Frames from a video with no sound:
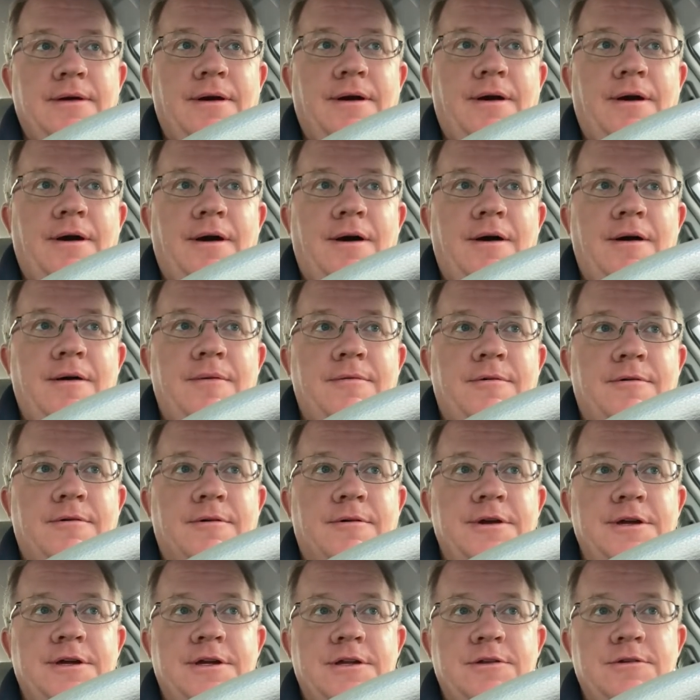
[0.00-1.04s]

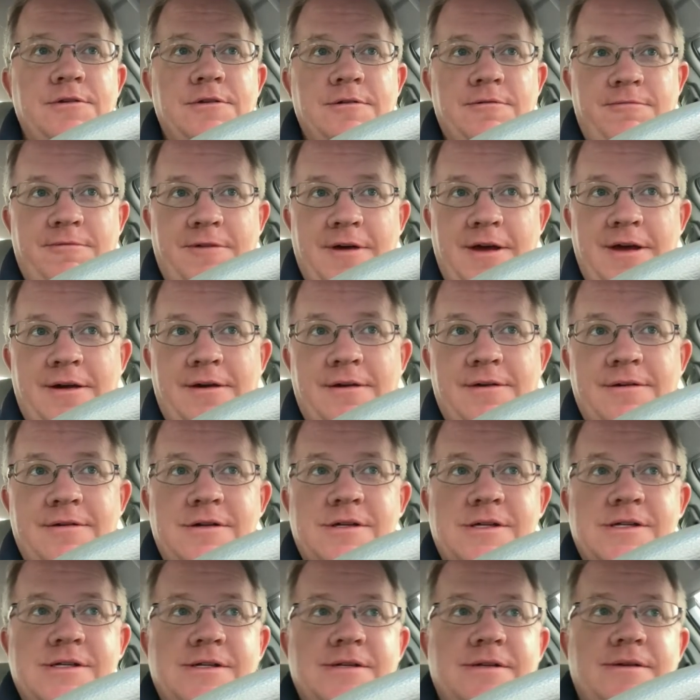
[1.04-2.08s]
Or you could do the
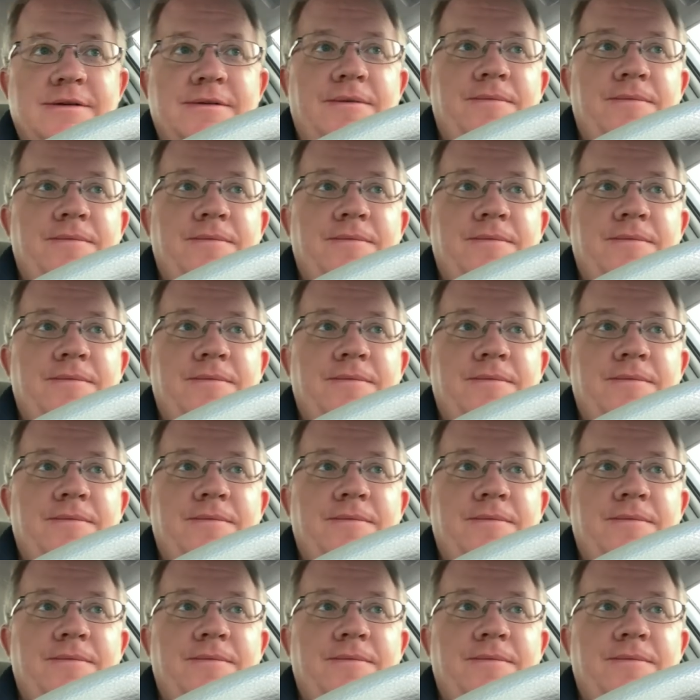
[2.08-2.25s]
fairs.